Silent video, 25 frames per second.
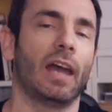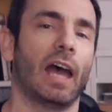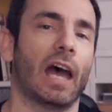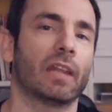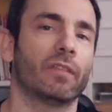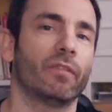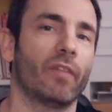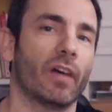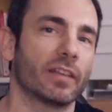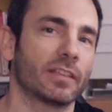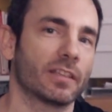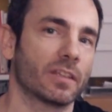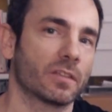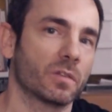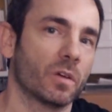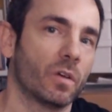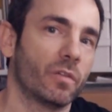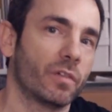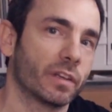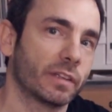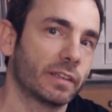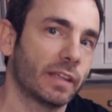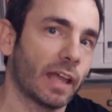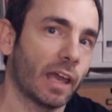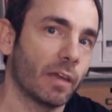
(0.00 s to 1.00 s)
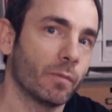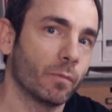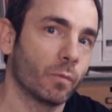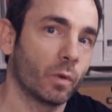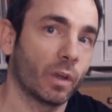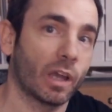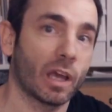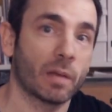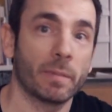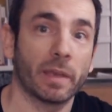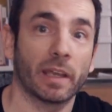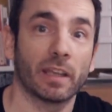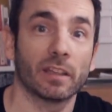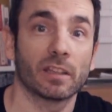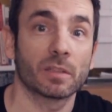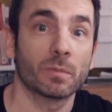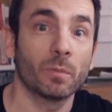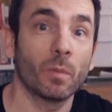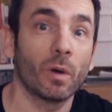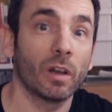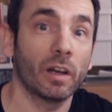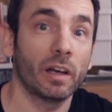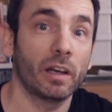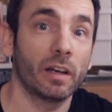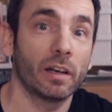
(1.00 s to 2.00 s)
advances over time. We can make it
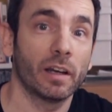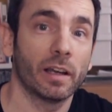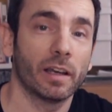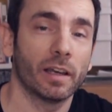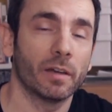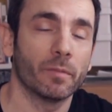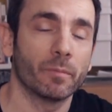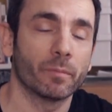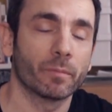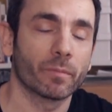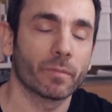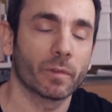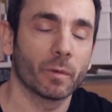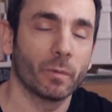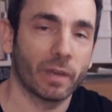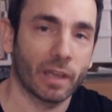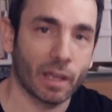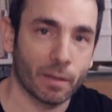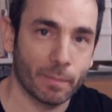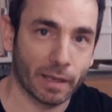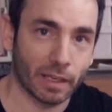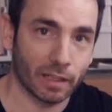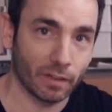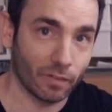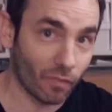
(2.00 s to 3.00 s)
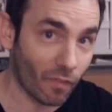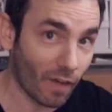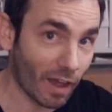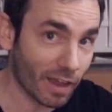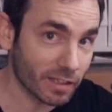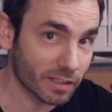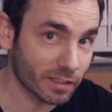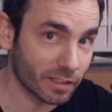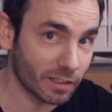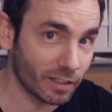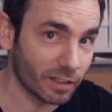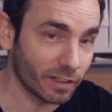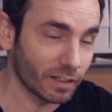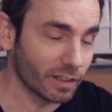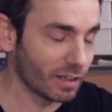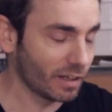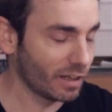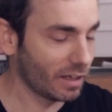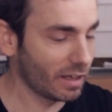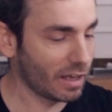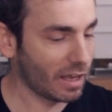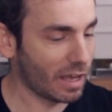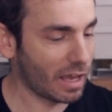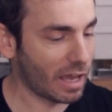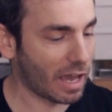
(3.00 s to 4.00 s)
smaller, we can make it faster
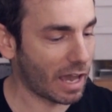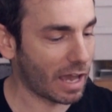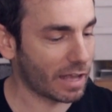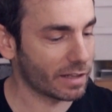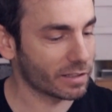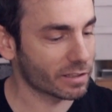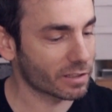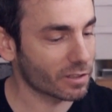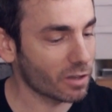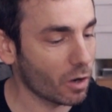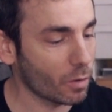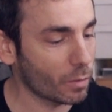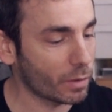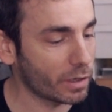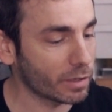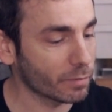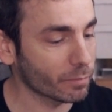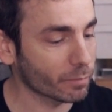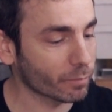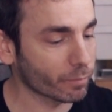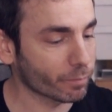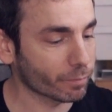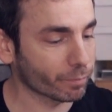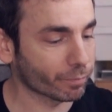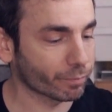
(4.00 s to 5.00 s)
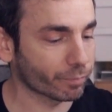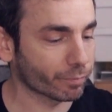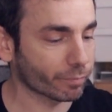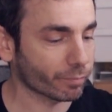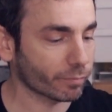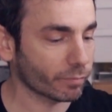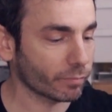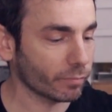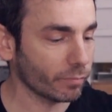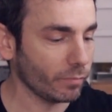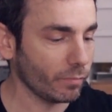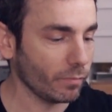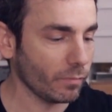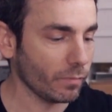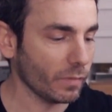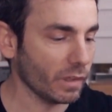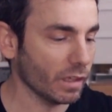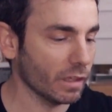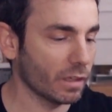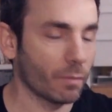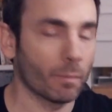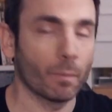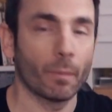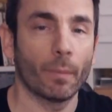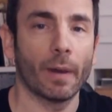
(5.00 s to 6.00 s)
and slower,
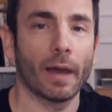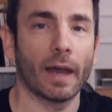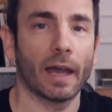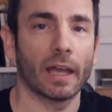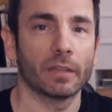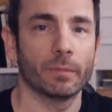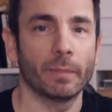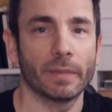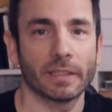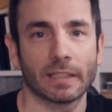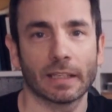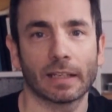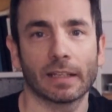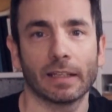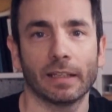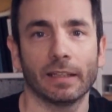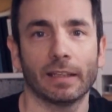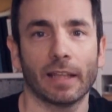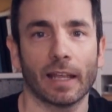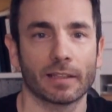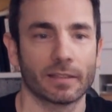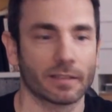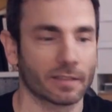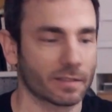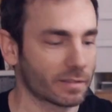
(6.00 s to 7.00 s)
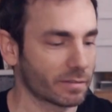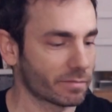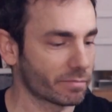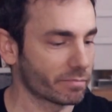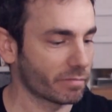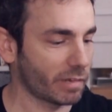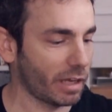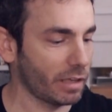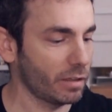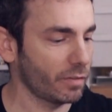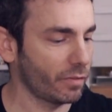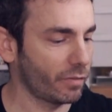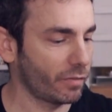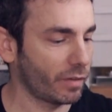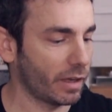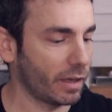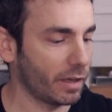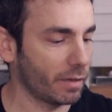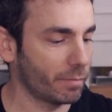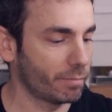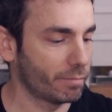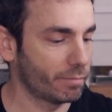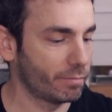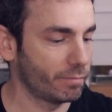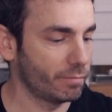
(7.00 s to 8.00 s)
but basically that's kind of
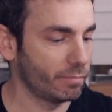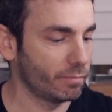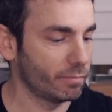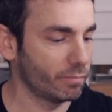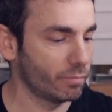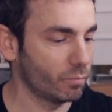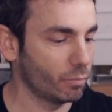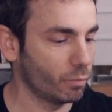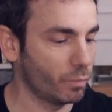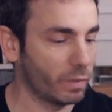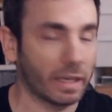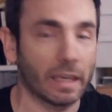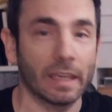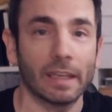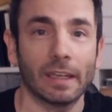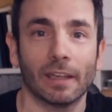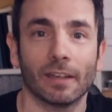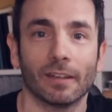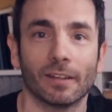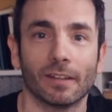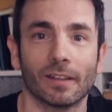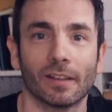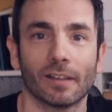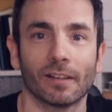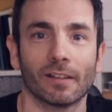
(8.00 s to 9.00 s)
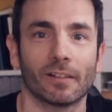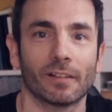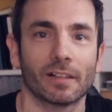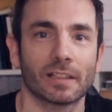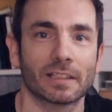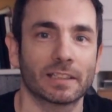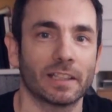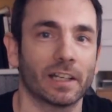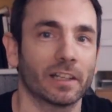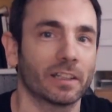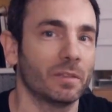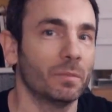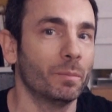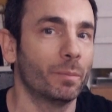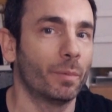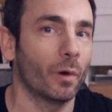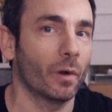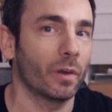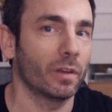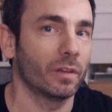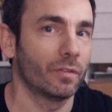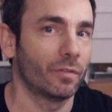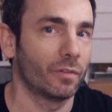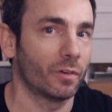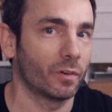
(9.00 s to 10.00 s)
a beginning or starting
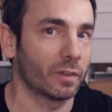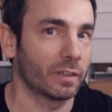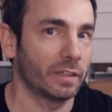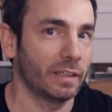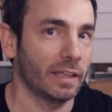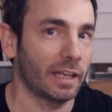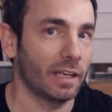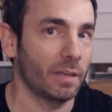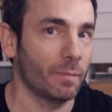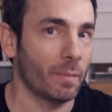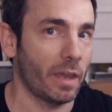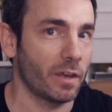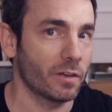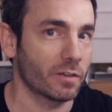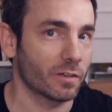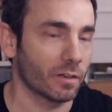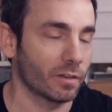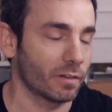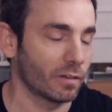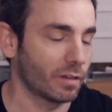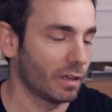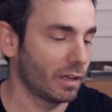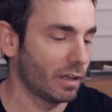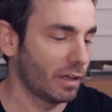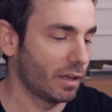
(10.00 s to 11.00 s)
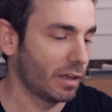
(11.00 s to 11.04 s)
point for the animation.